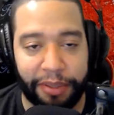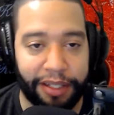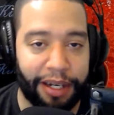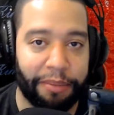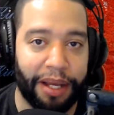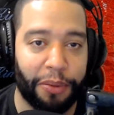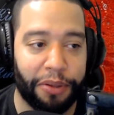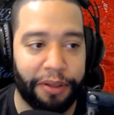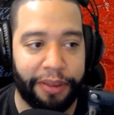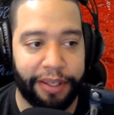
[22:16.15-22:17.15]
me that I'm not
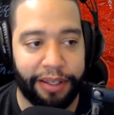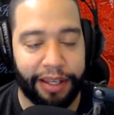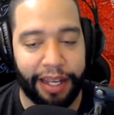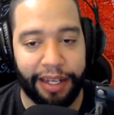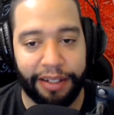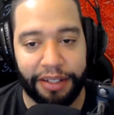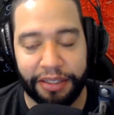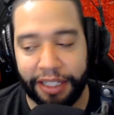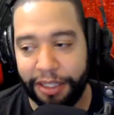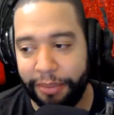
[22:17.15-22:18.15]
worthy, and they're
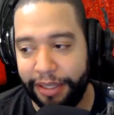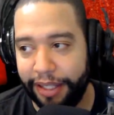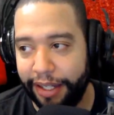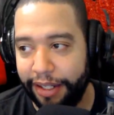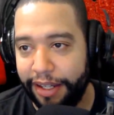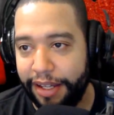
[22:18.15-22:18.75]
telling me that